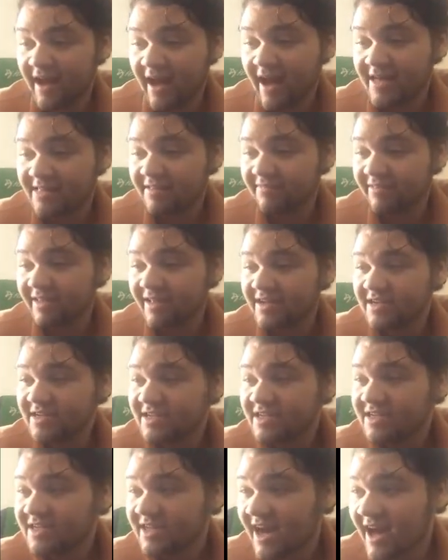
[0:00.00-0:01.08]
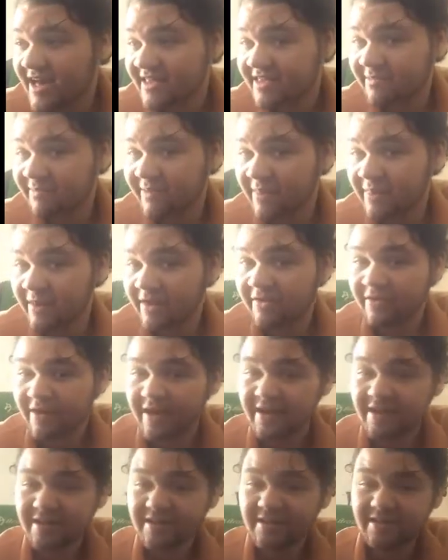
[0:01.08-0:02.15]
as of late, hasn't been the
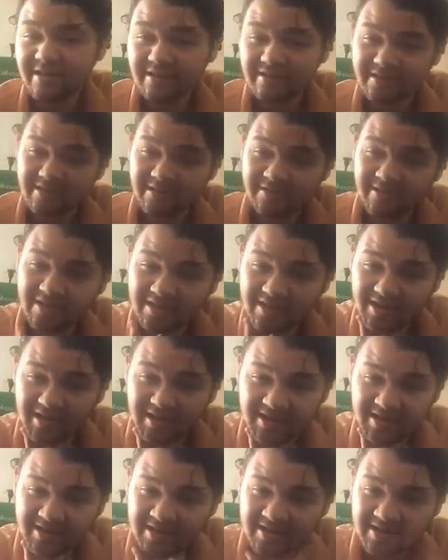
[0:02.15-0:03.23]
greatest, and so they thought,